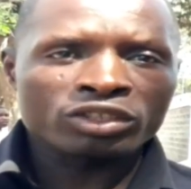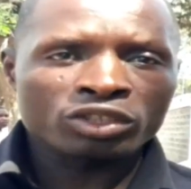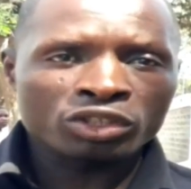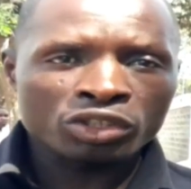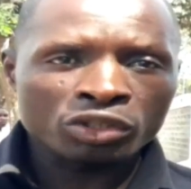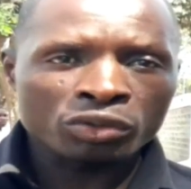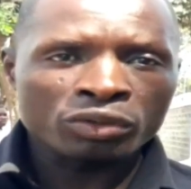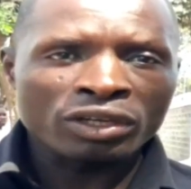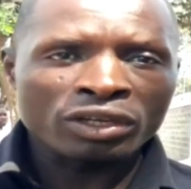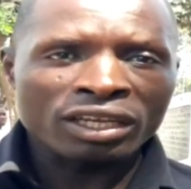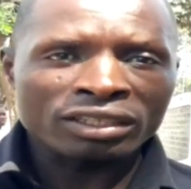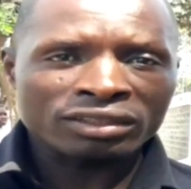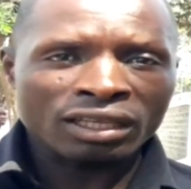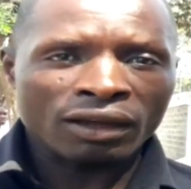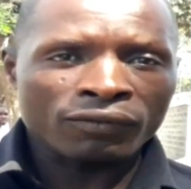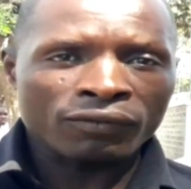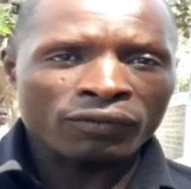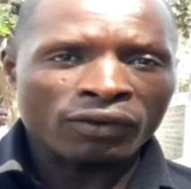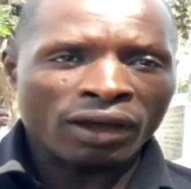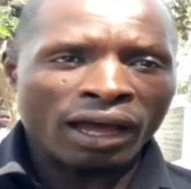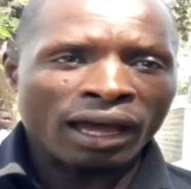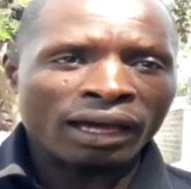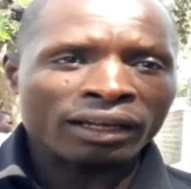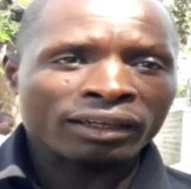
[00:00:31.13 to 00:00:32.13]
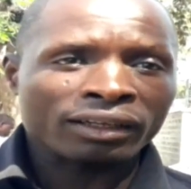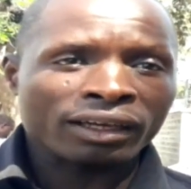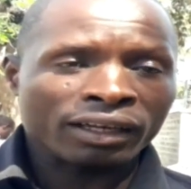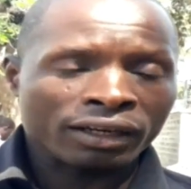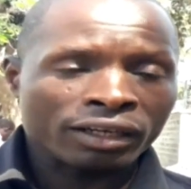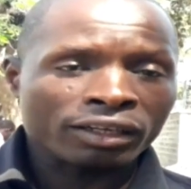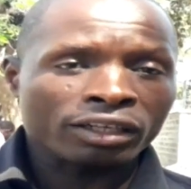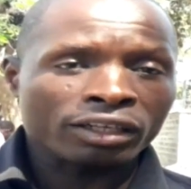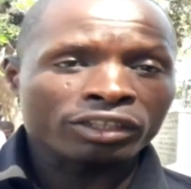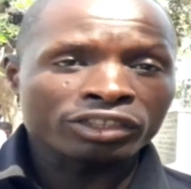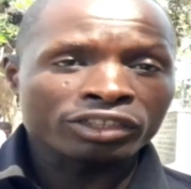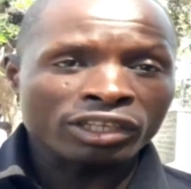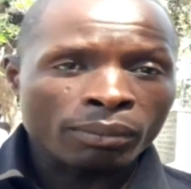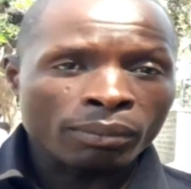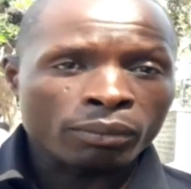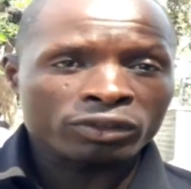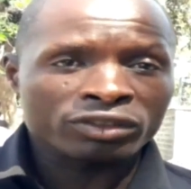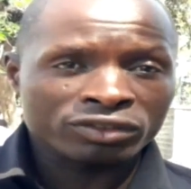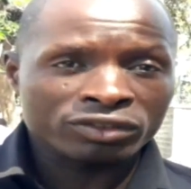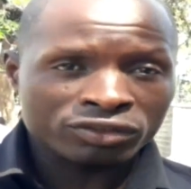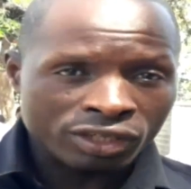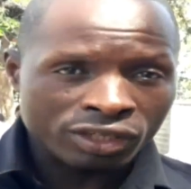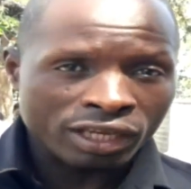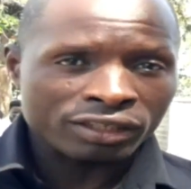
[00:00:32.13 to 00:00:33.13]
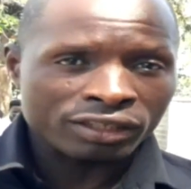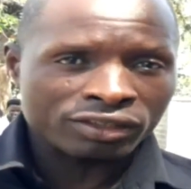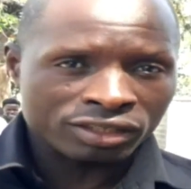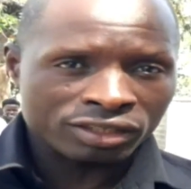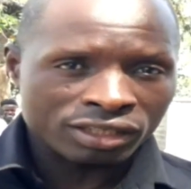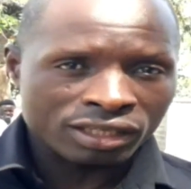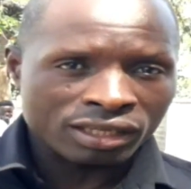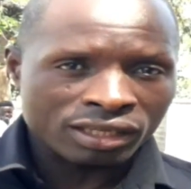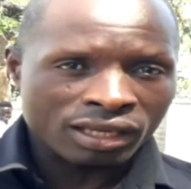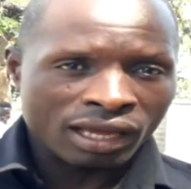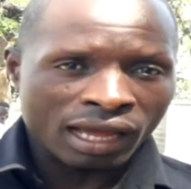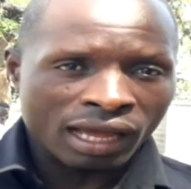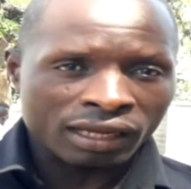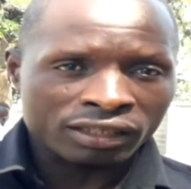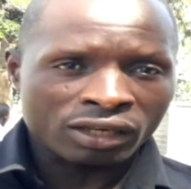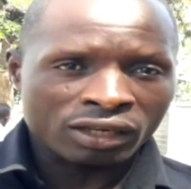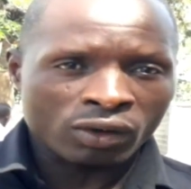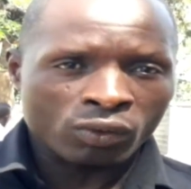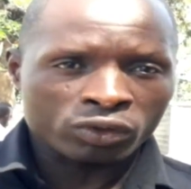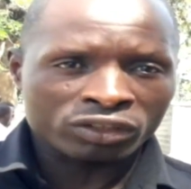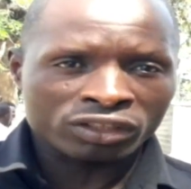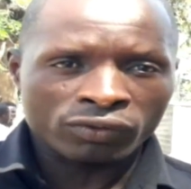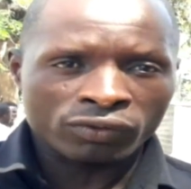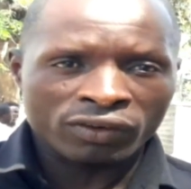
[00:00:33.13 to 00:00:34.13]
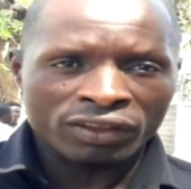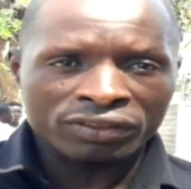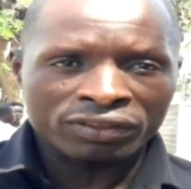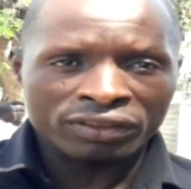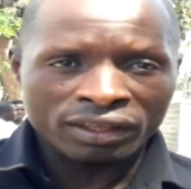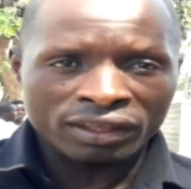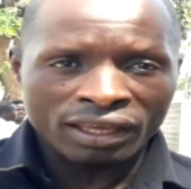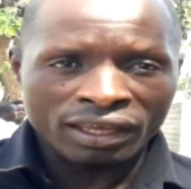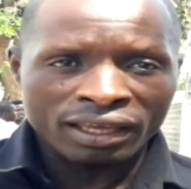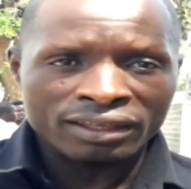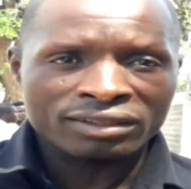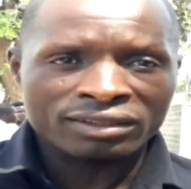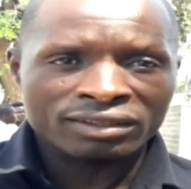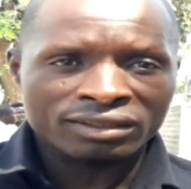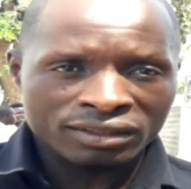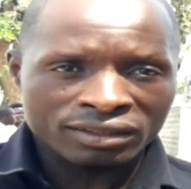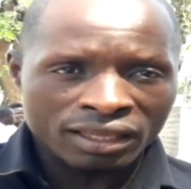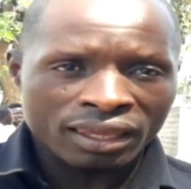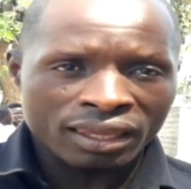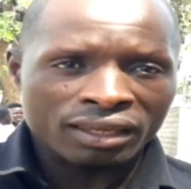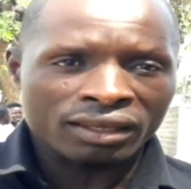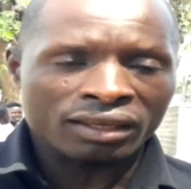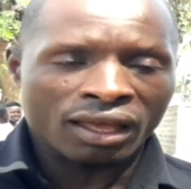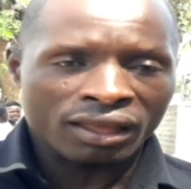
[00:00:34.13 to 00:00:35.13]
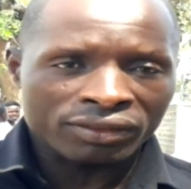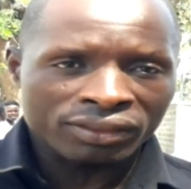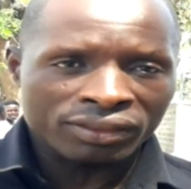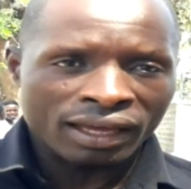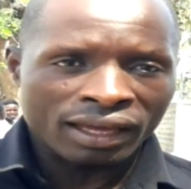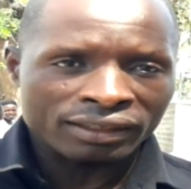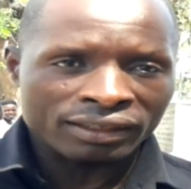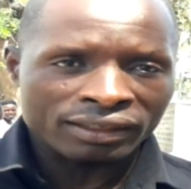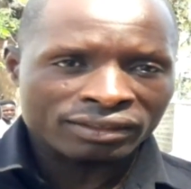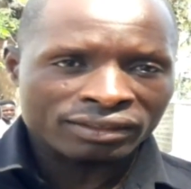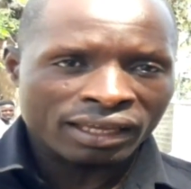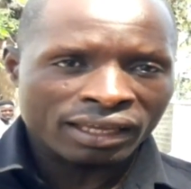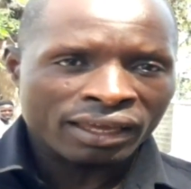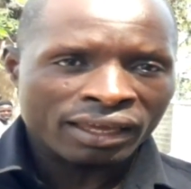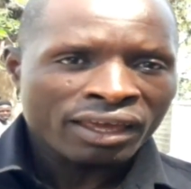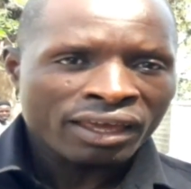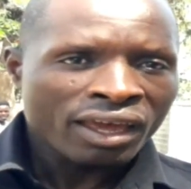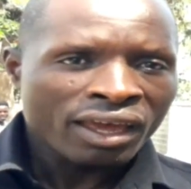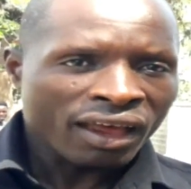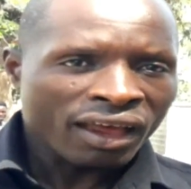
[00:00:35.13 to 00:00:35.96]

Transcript: Students are currently demonstrating, and whatever they are saying that